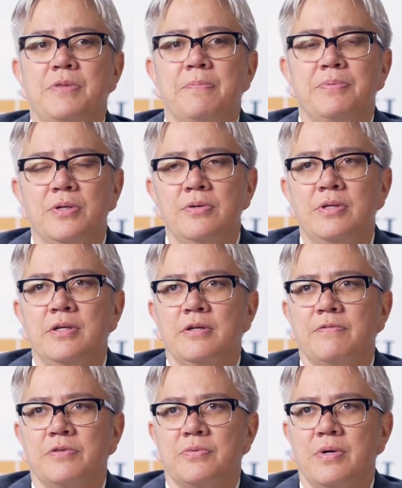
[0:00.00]
The beauty
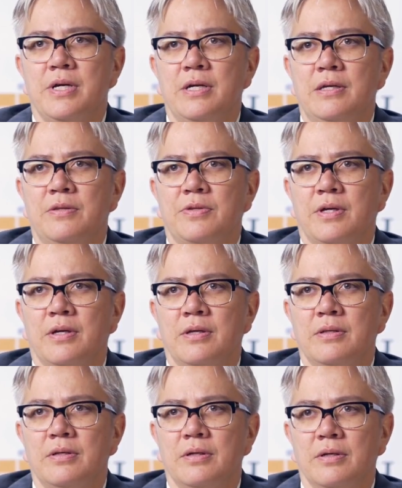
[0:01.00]
of the way
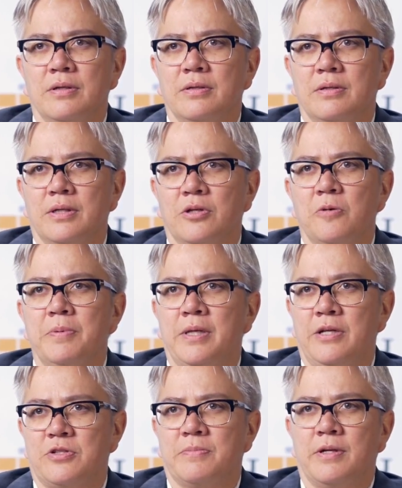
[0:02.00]
that uh, an open
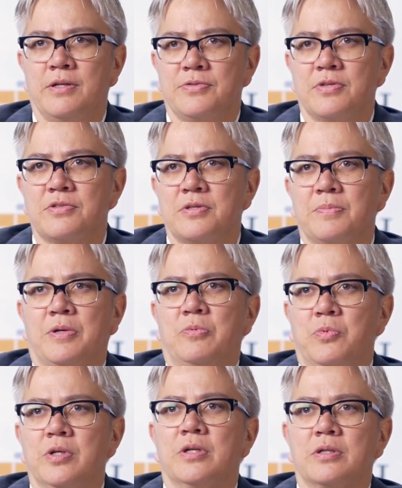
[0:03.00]
H M I S system can
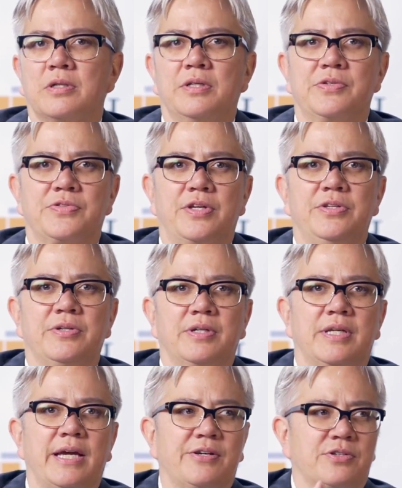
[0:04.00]
work is that you can
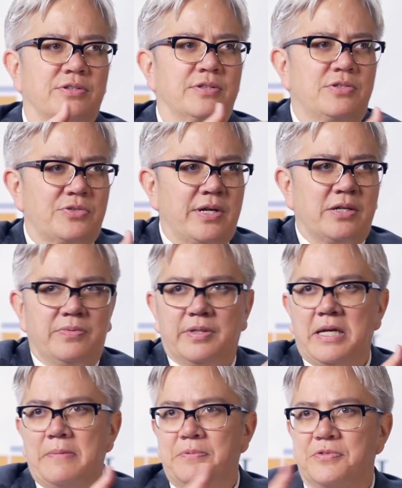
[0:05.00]
actually track what
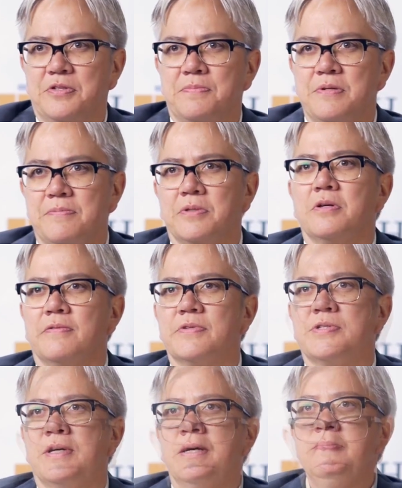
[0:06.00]
happens to people over
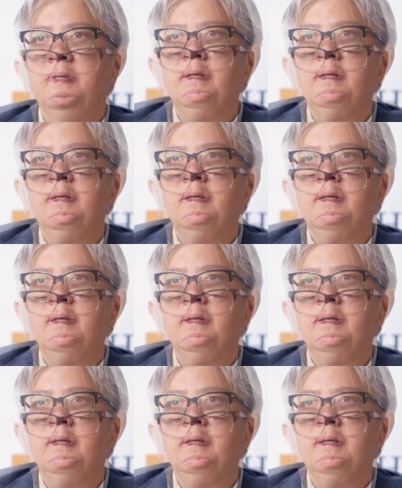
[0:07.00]
time.